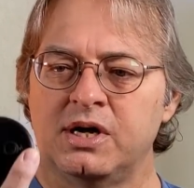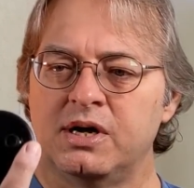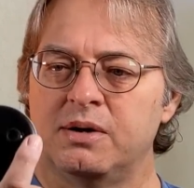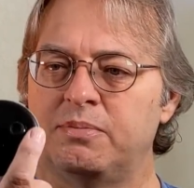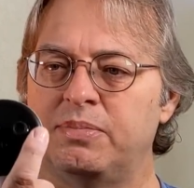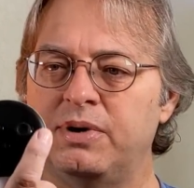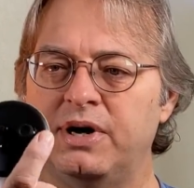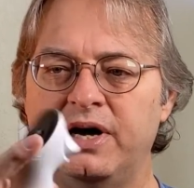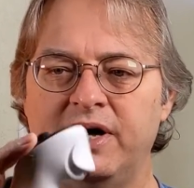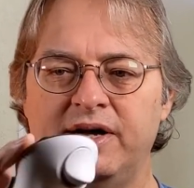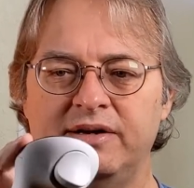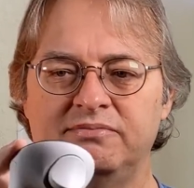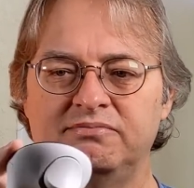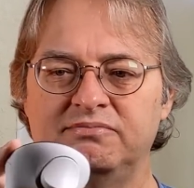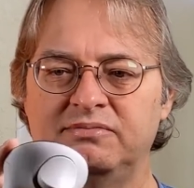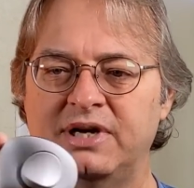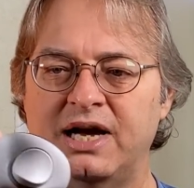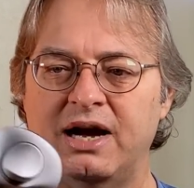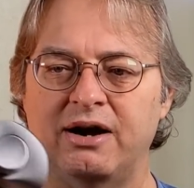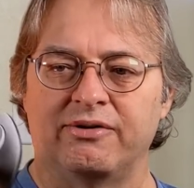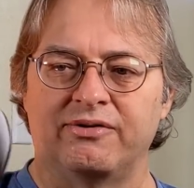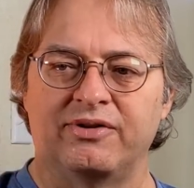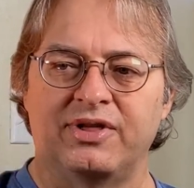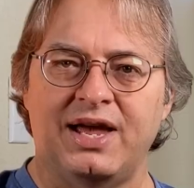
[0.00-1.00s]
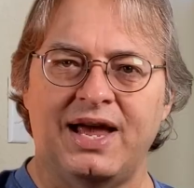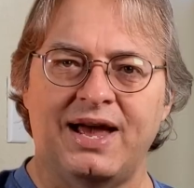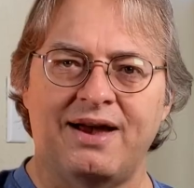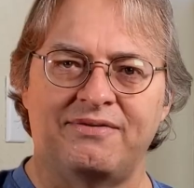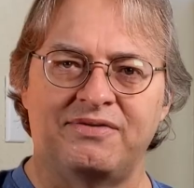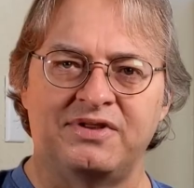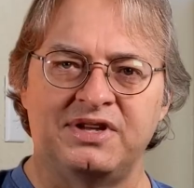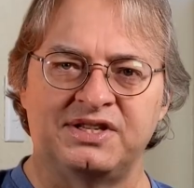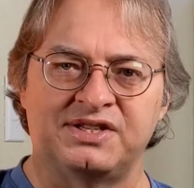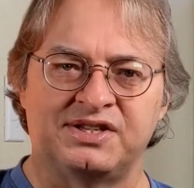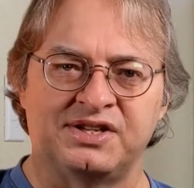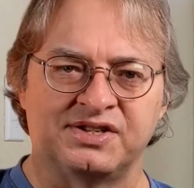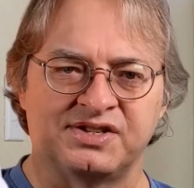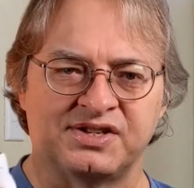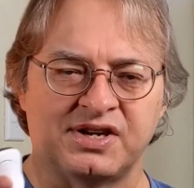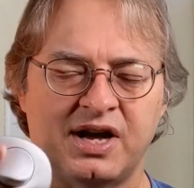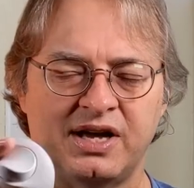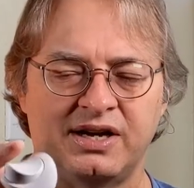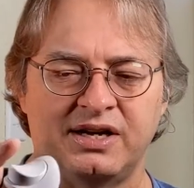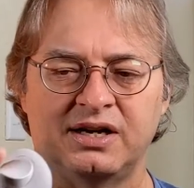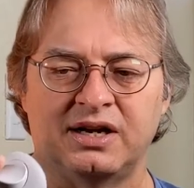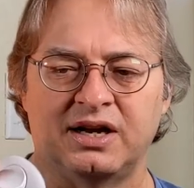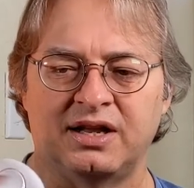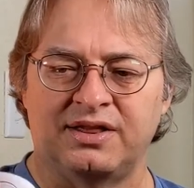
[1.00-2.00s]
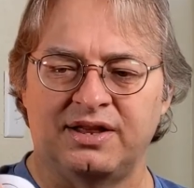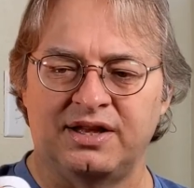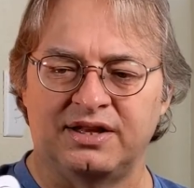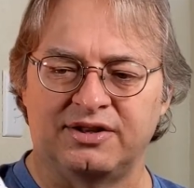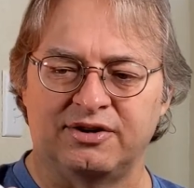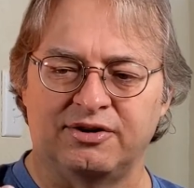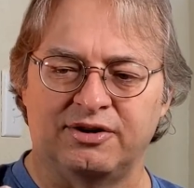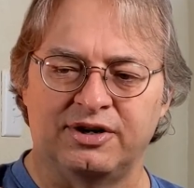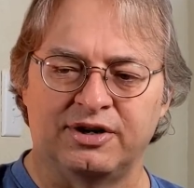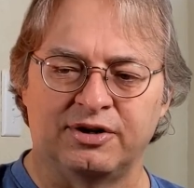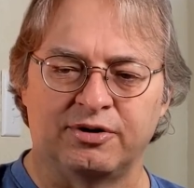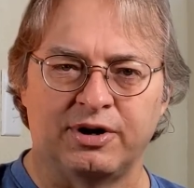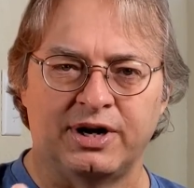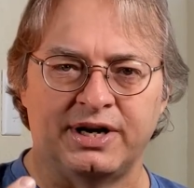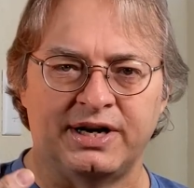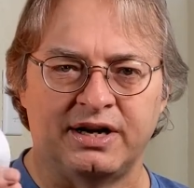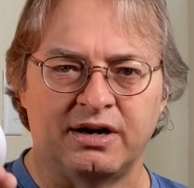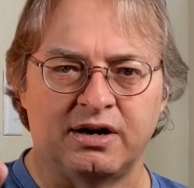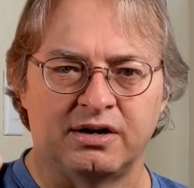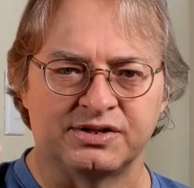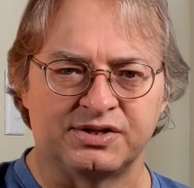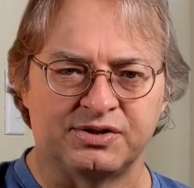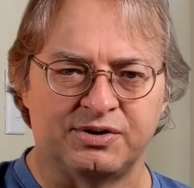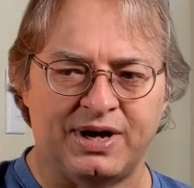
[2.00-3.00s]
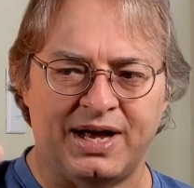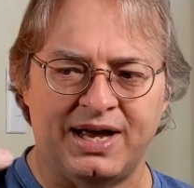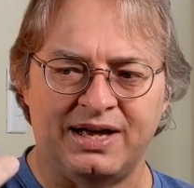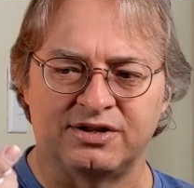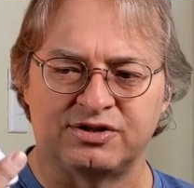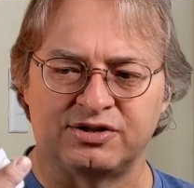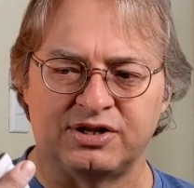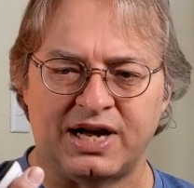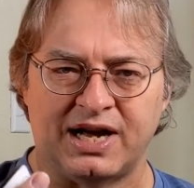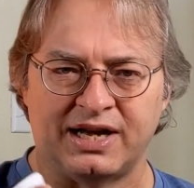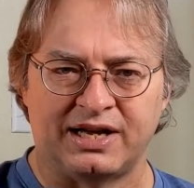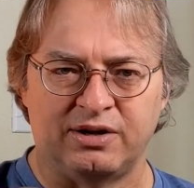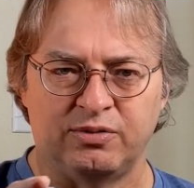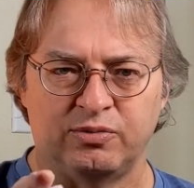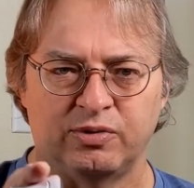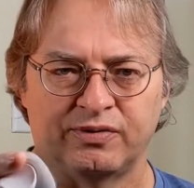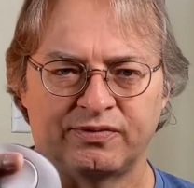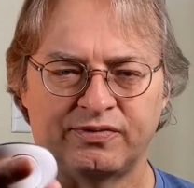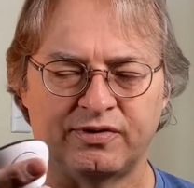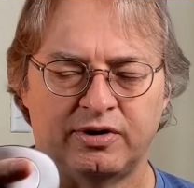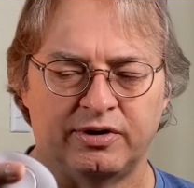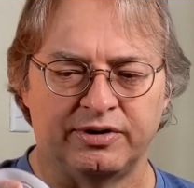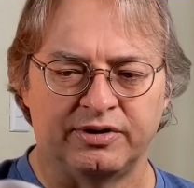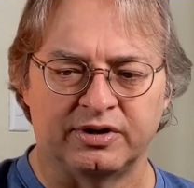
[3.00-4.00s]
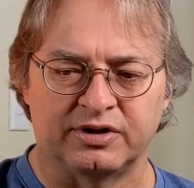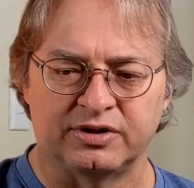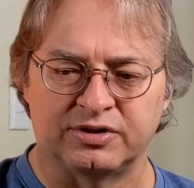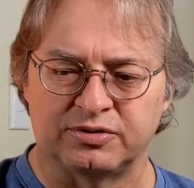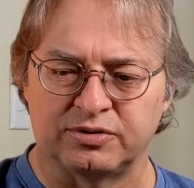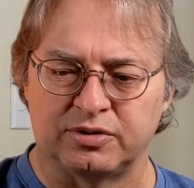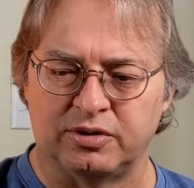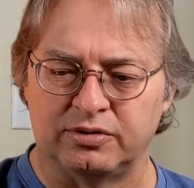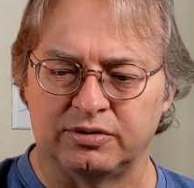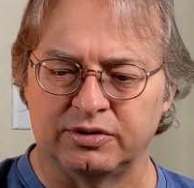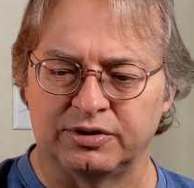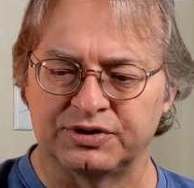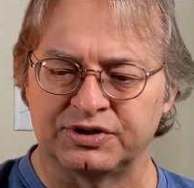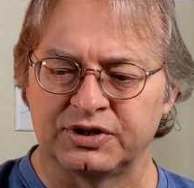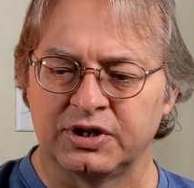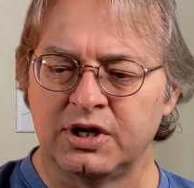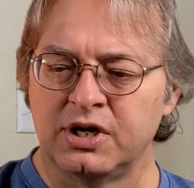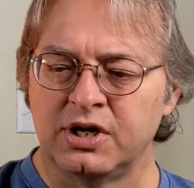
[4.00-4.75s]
But however they have these designed, and I think they're integrating also hand tracking with following the controllers,